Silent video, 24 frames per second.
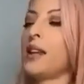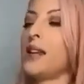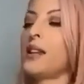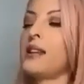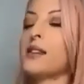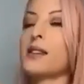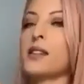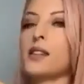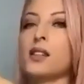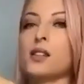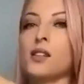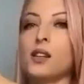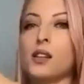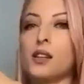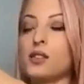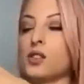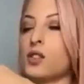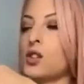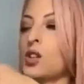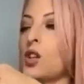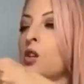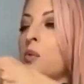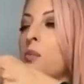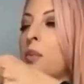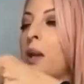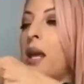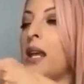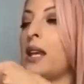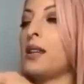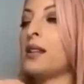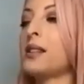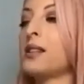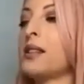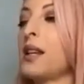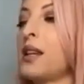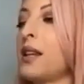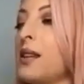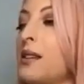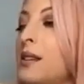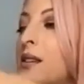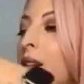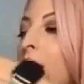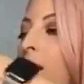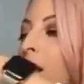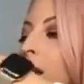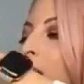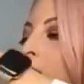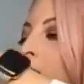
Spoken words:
this in 2 pieces.